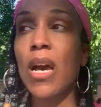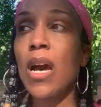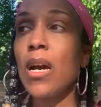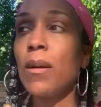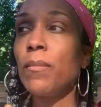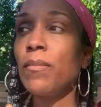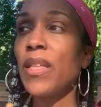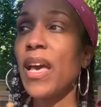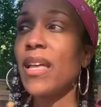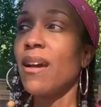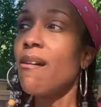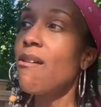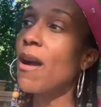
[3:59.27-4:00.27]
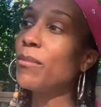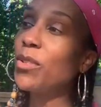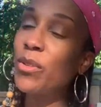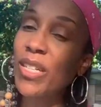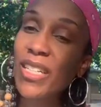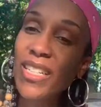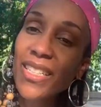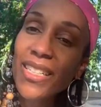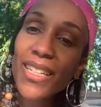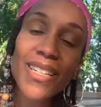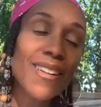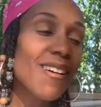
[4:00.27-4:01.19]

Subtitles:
Oh, I'm doing good.